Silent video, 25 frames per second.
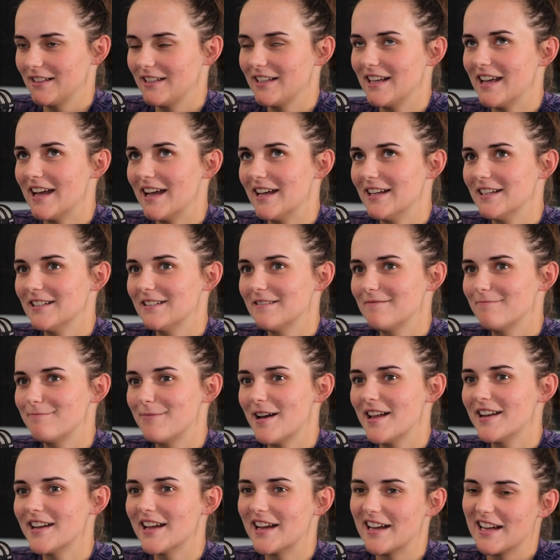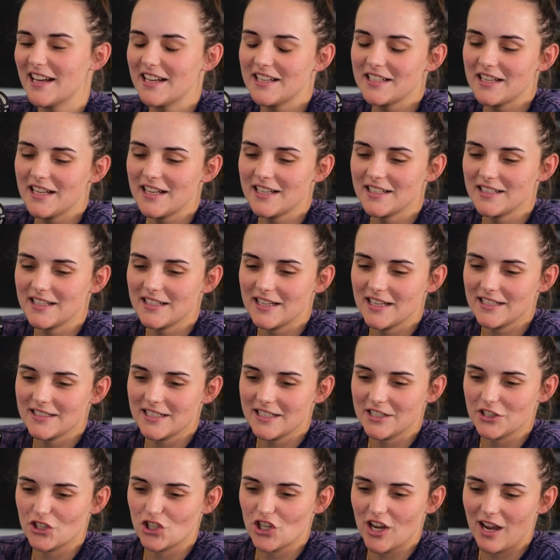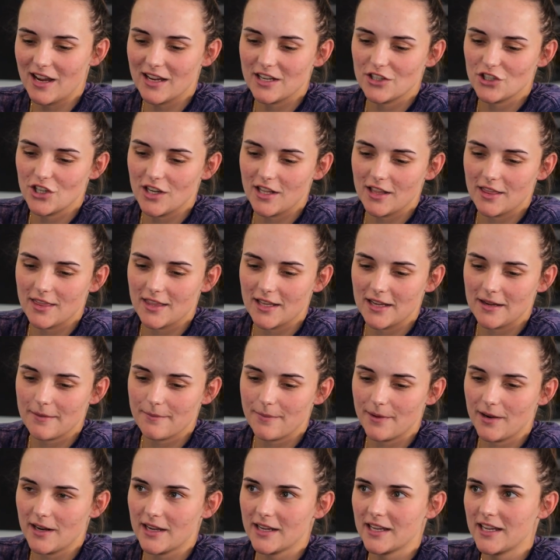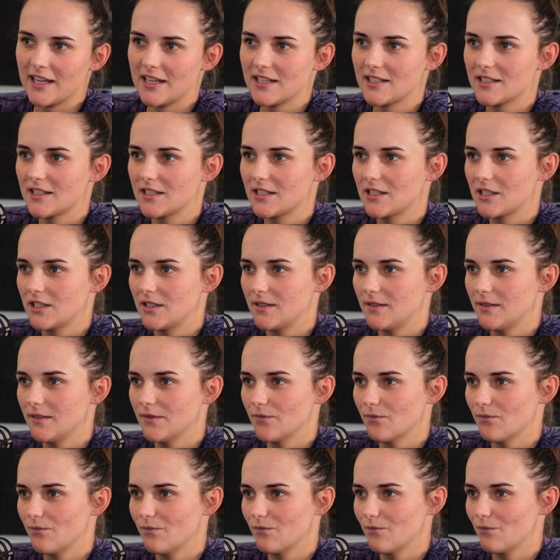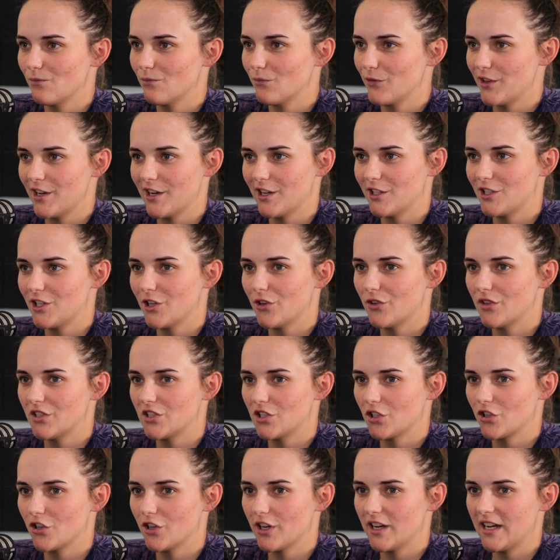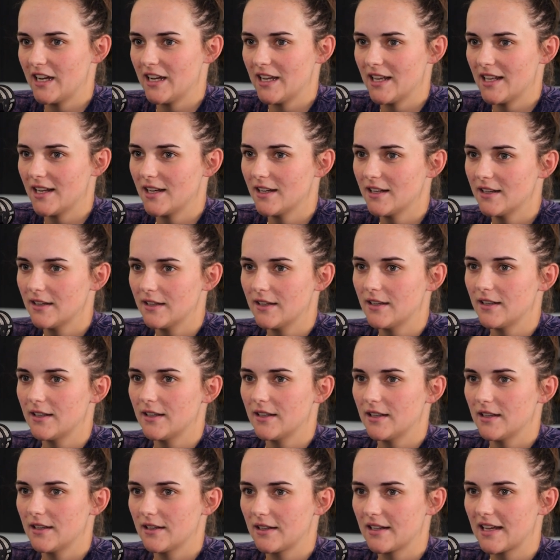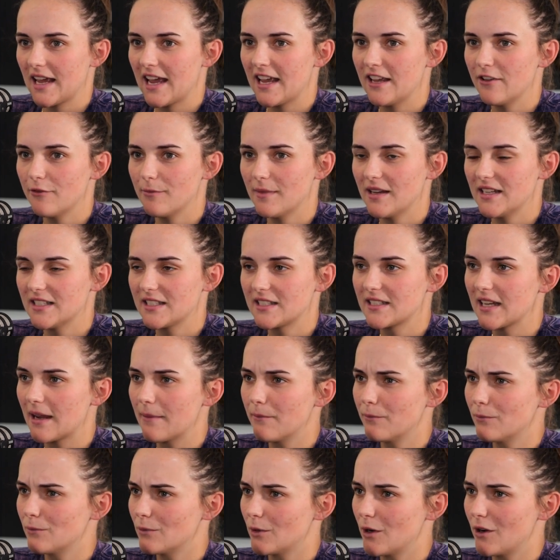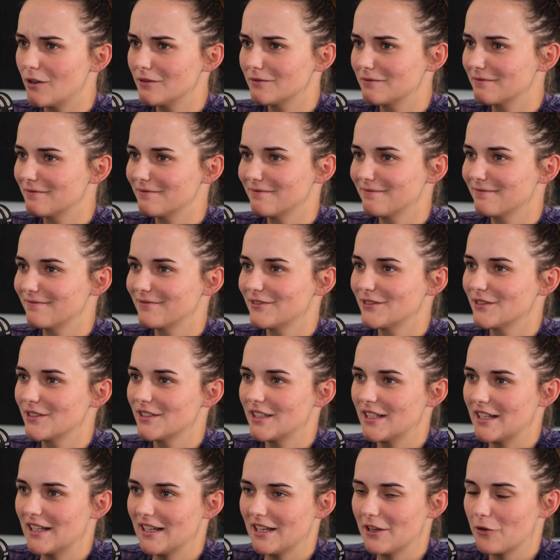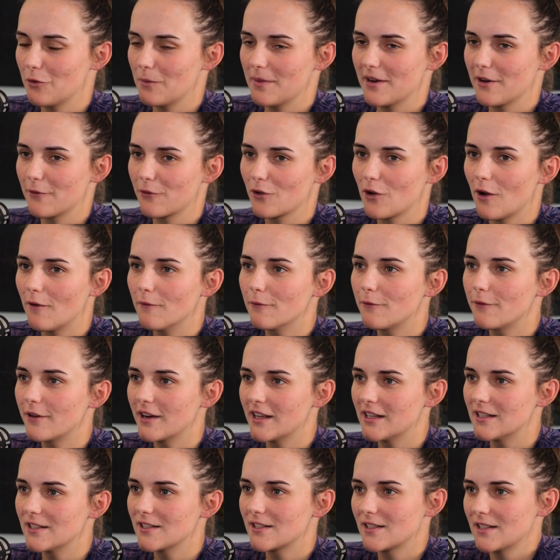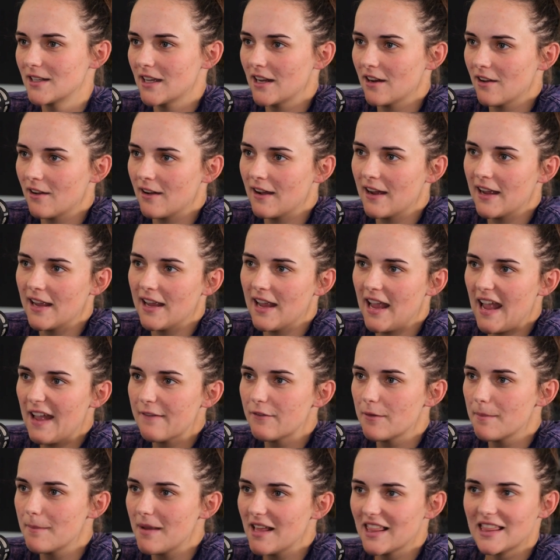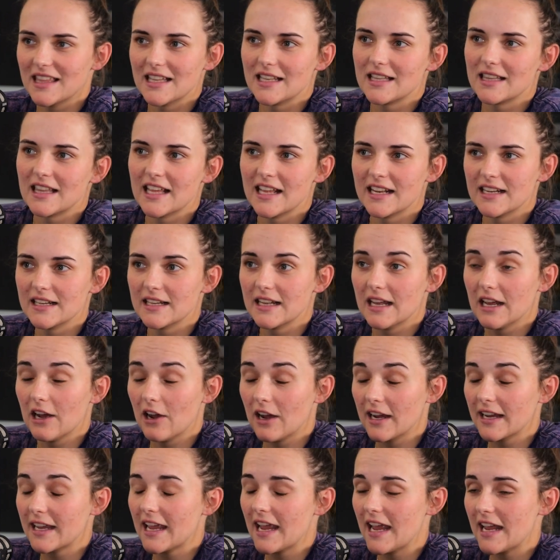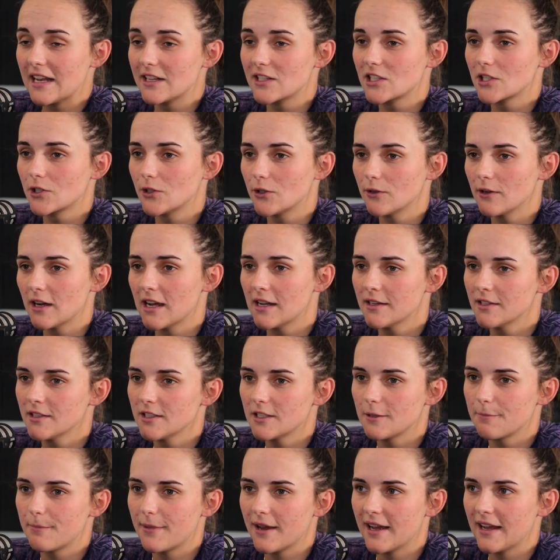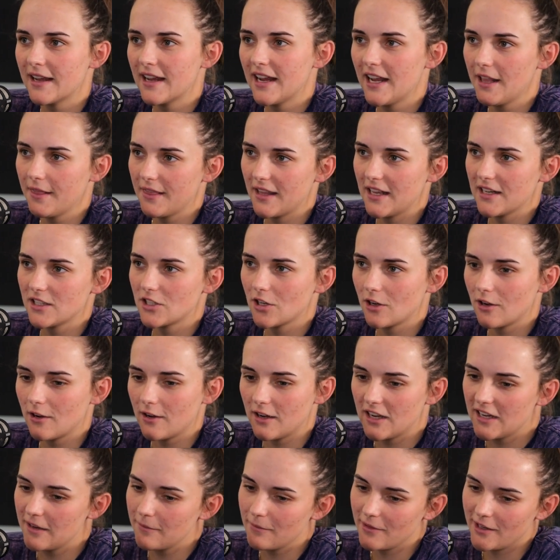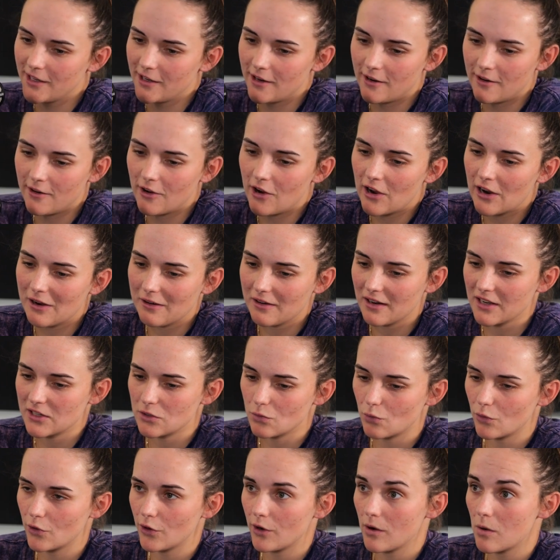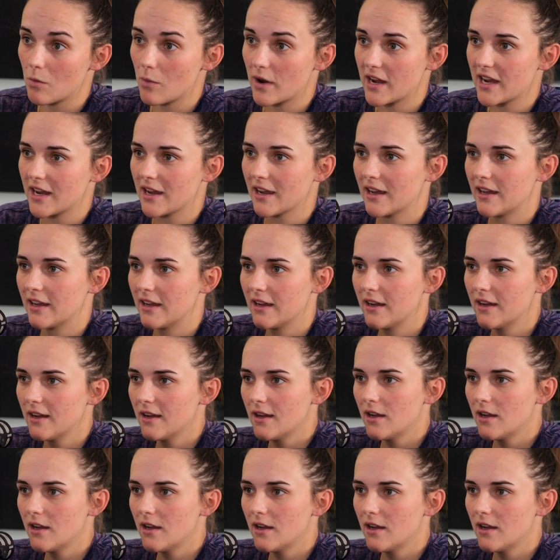Yeah, but no, it didn't change anything. But I guess, to a degree, it gave me somewhat a little bit of confidence that I have a method that I can score runs. But at that time, Ireland were a weaker